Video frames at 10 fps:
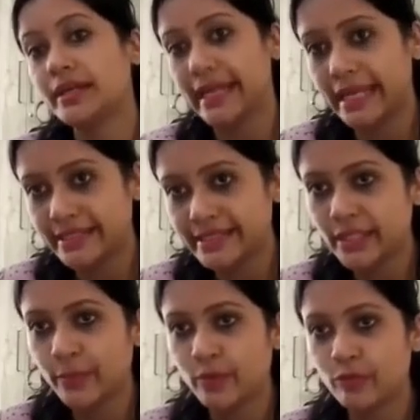
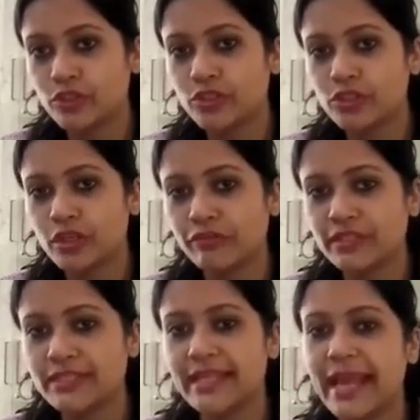against the provisions
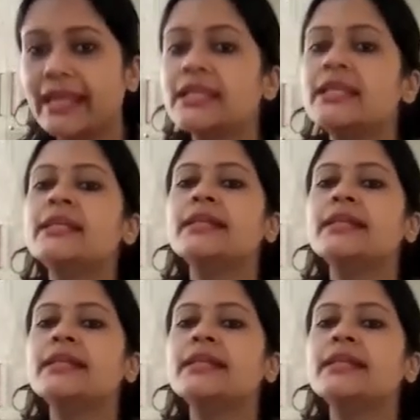of this act,